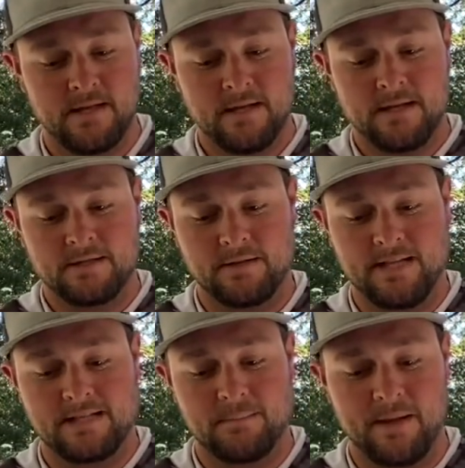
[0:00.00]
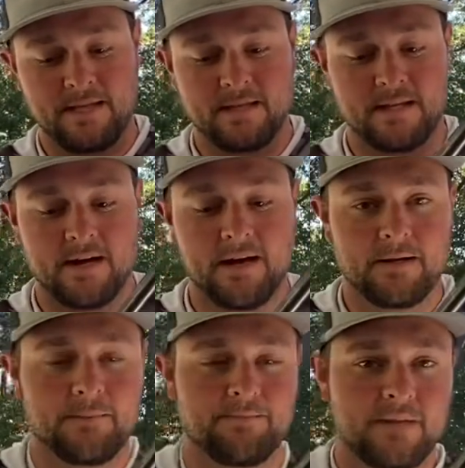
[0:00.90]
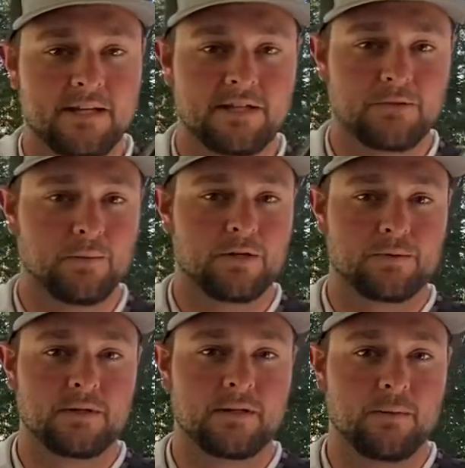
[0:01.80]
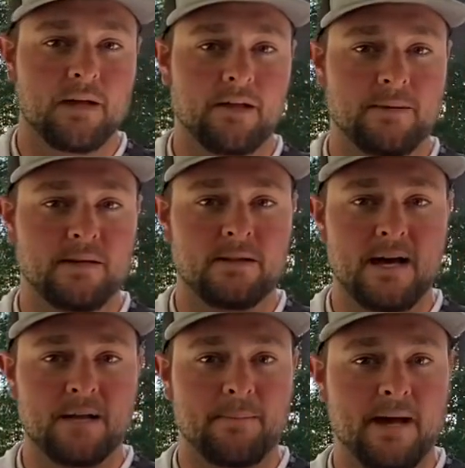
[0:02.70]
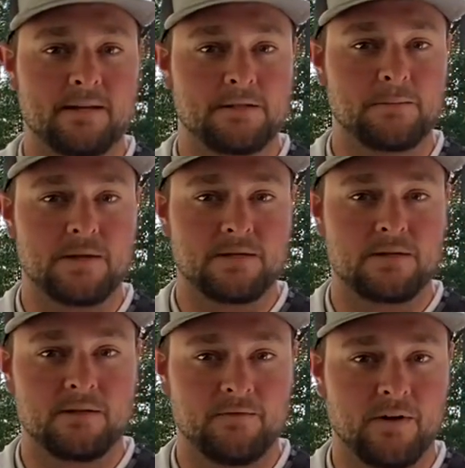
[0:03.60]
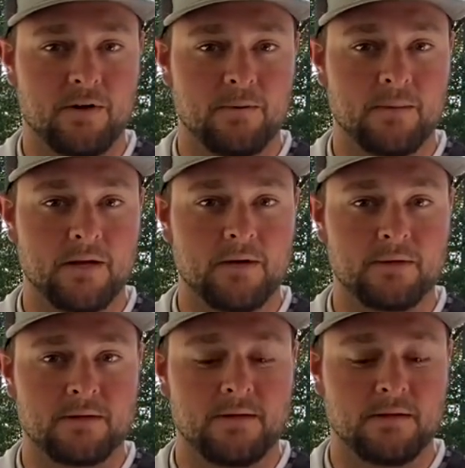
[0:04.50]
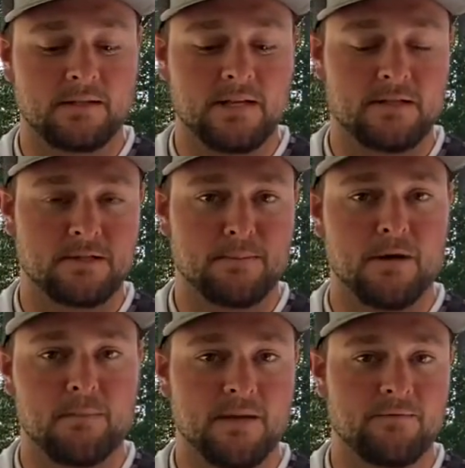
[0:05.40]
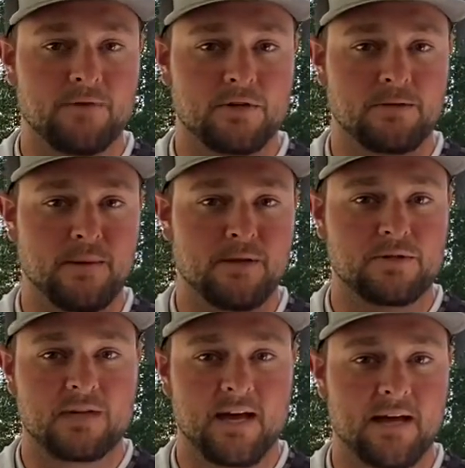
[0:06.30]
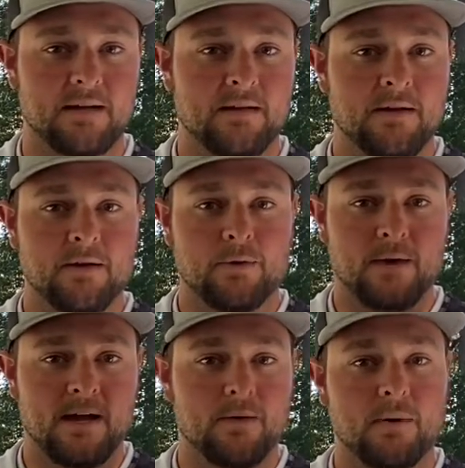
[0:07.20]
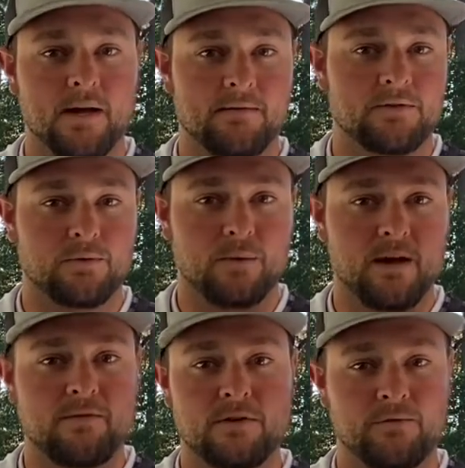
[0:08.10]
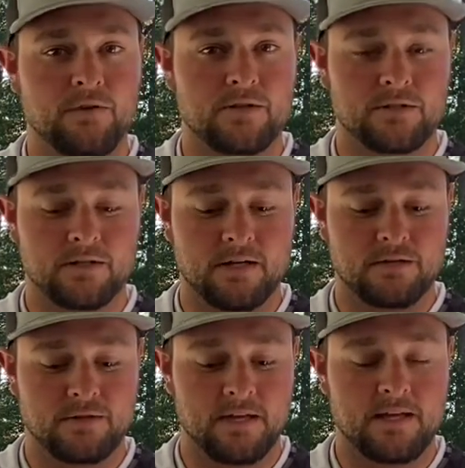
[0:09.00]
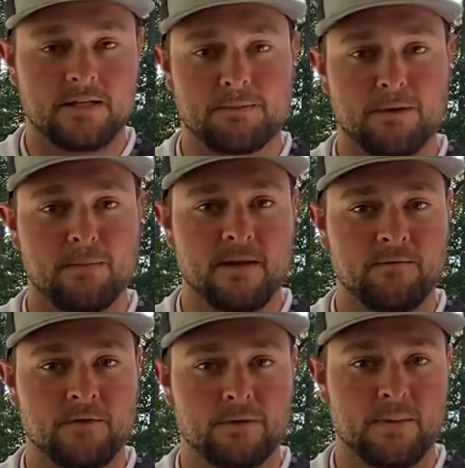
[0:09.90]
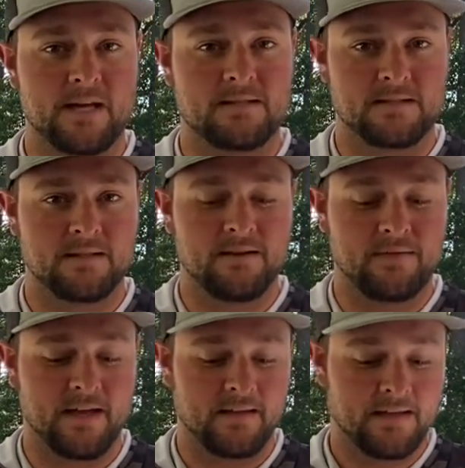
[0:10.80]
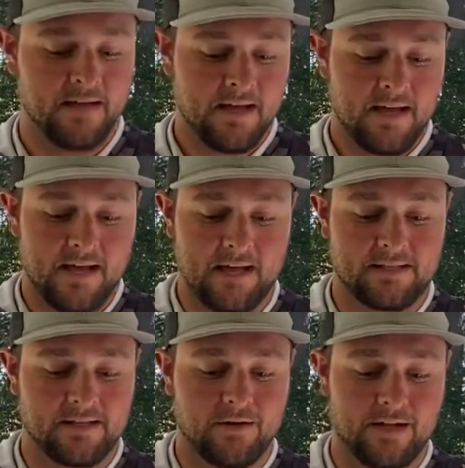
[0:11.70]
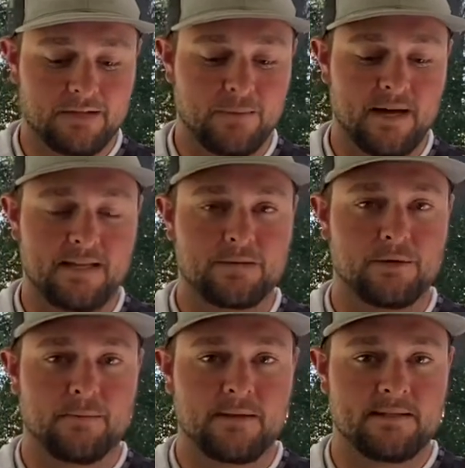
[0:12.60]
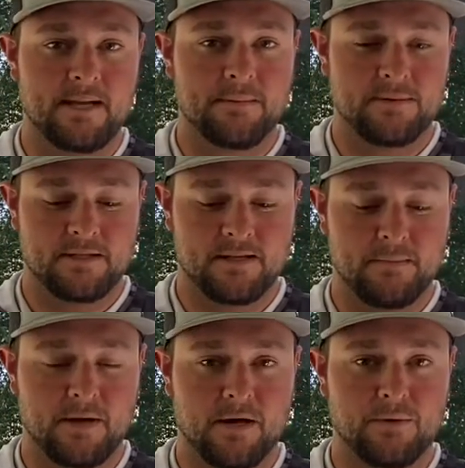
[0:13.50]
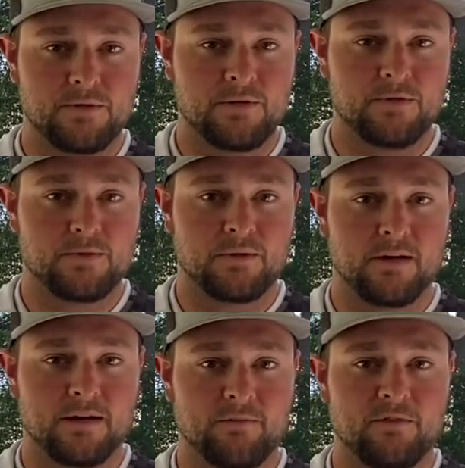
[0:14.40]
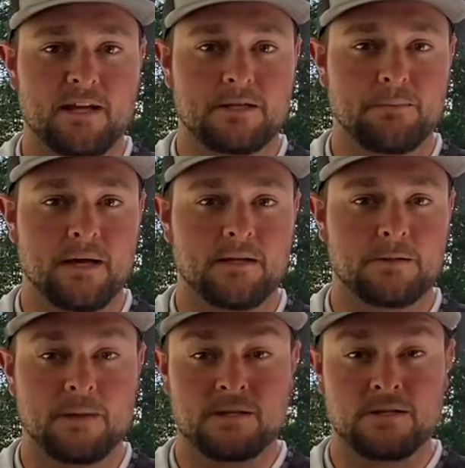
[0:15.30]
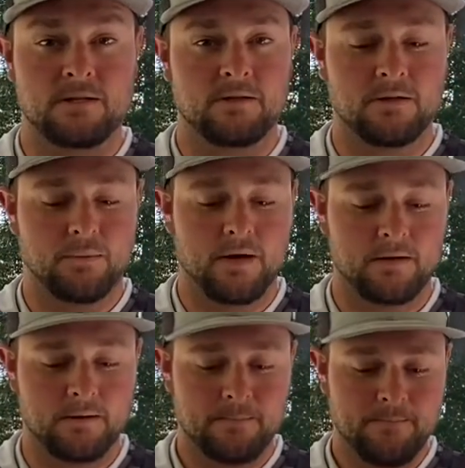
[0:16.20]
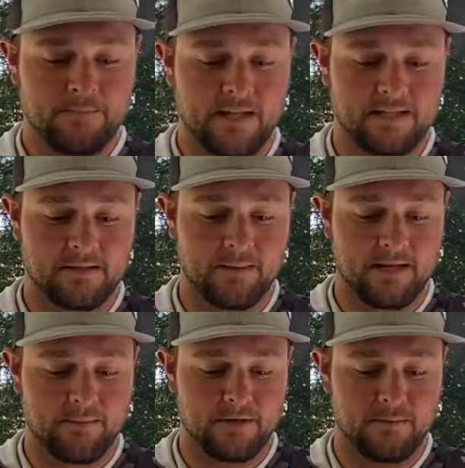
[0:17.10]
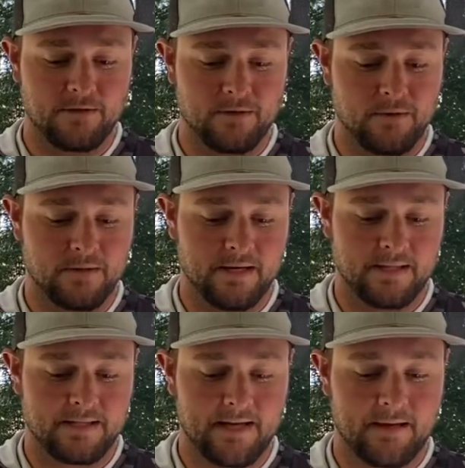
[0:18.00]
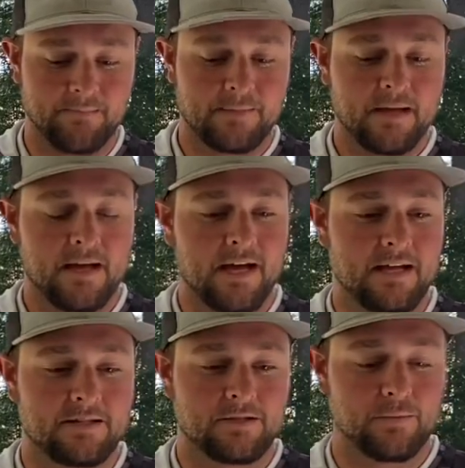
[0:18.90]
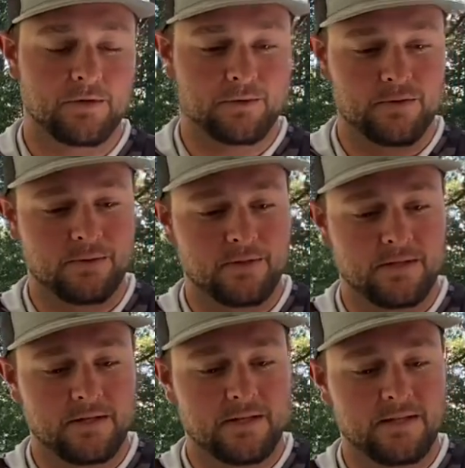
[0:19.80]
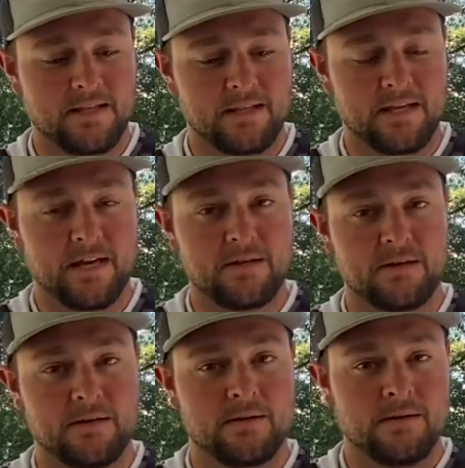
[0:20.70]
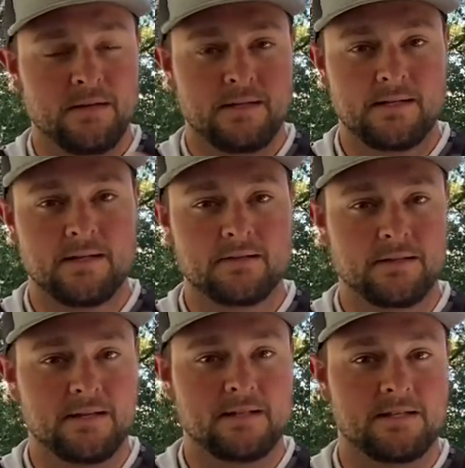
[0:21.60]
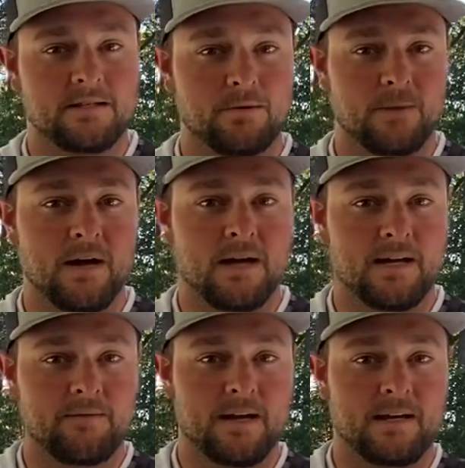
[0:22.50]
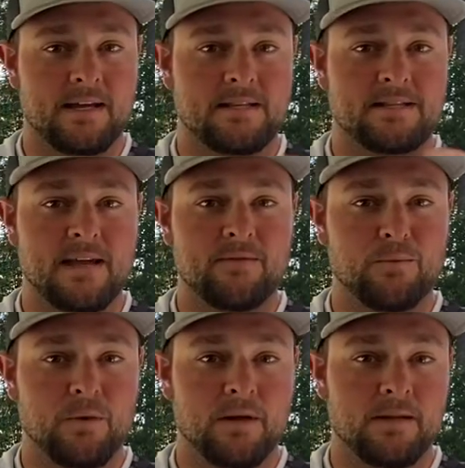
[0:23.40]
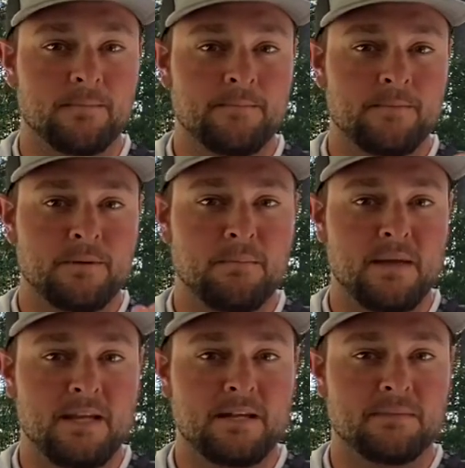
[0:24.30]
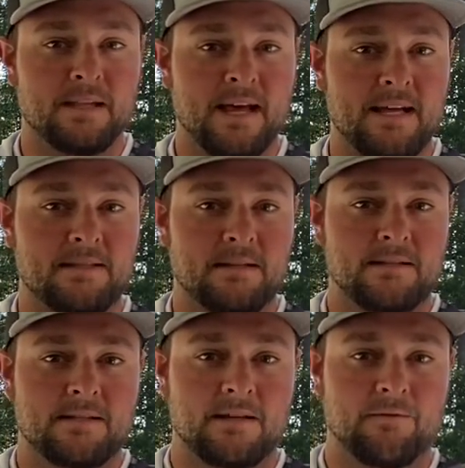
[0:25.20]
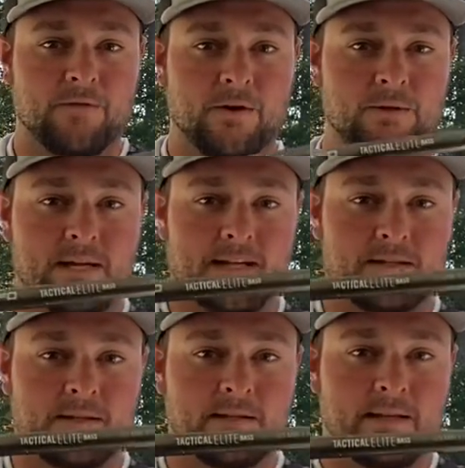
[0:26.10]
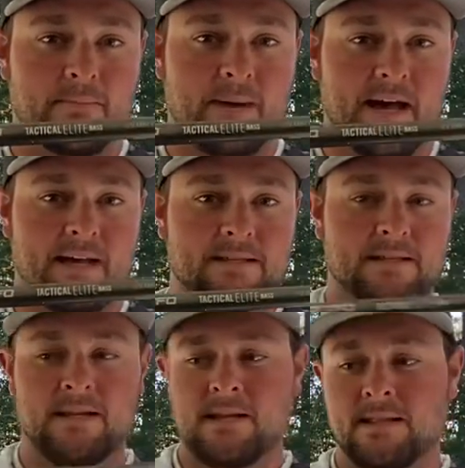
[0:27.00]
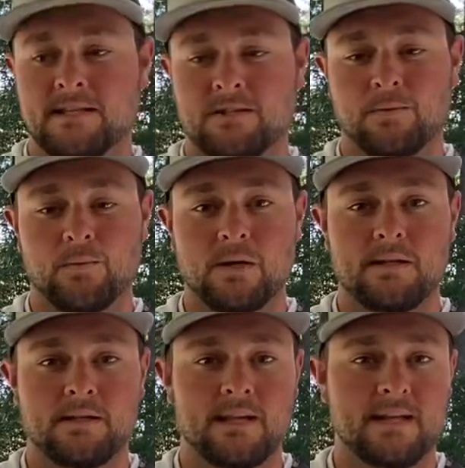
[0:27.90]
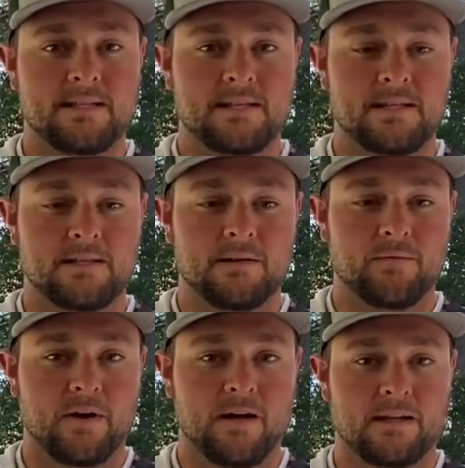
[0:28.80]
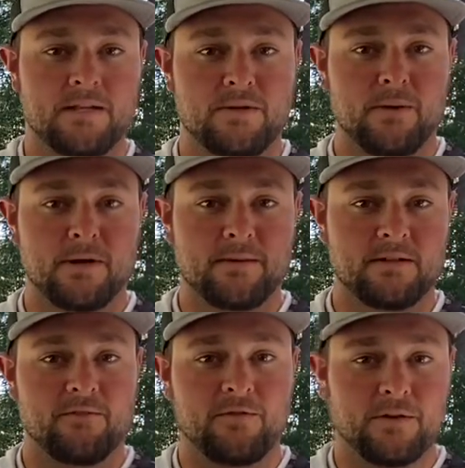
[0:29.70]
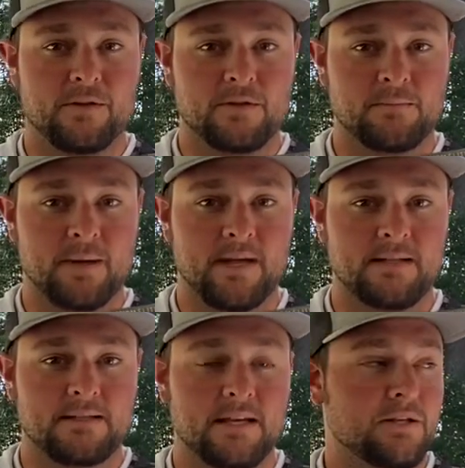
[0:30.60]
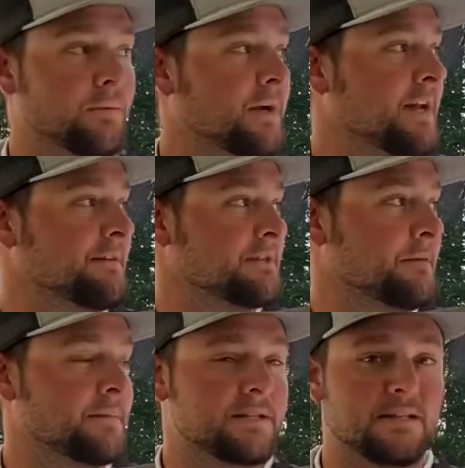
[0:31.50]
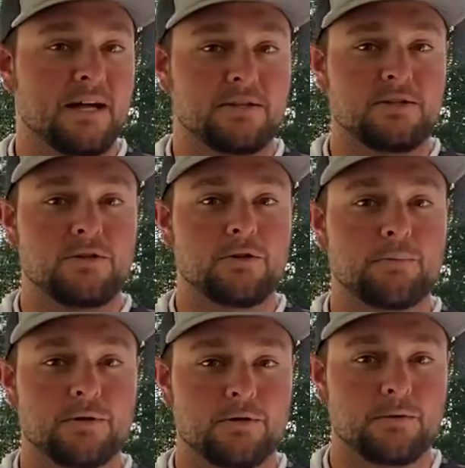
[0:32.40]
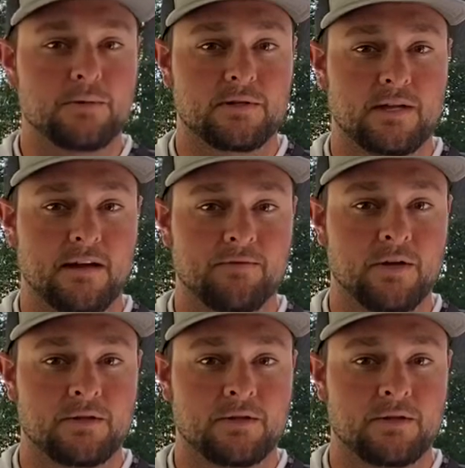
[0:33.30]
So that's the bait that caught them. It just works really well. I mean, a lot of bass, especially in the fall, but all year long, they eat small bait fish, small shad or alewives, or wherever you fish in the country, they eat small bait fish. Bass just love that. And so that's why that's one of my staples. It's something I always use when they're on a finesse bite, especially in clear water. That's the bait I'm going to be throwing a lot of the time. It just works really, really good. And then the other deal to this is the rod. I've got a 7-1 medium light TFO Tactical Elite Bass. That's a really light, sensitive rod, and you want to be able to feel those bites, and you want to have something that's not super, super soft though.